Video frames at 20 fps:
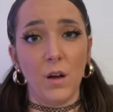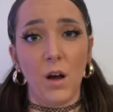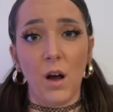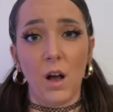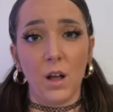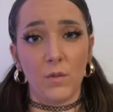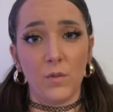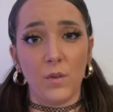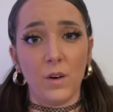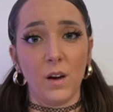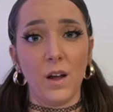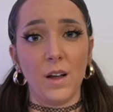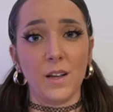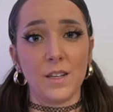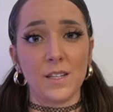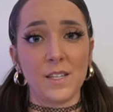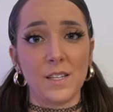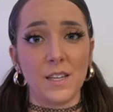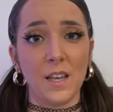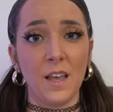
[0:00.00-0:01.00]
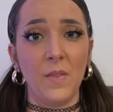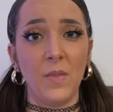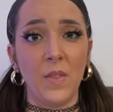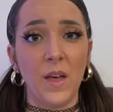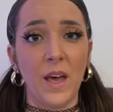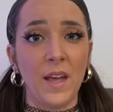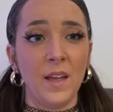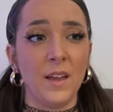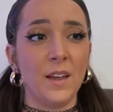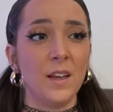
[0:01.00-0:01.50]
dog for us in
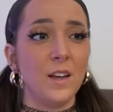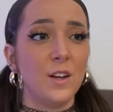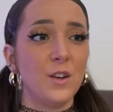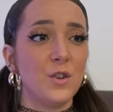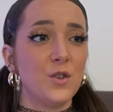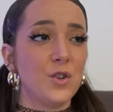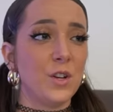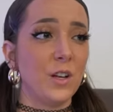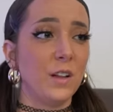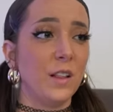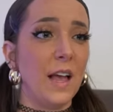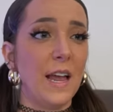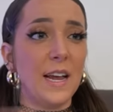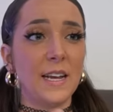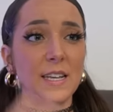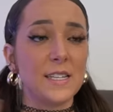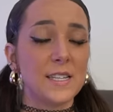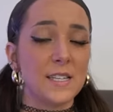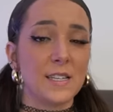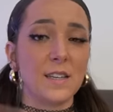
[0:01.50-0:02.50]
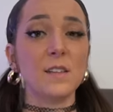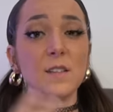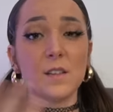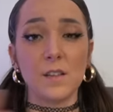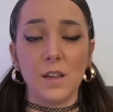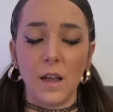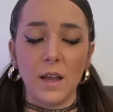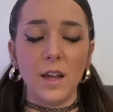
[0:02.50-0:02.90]
that she likes,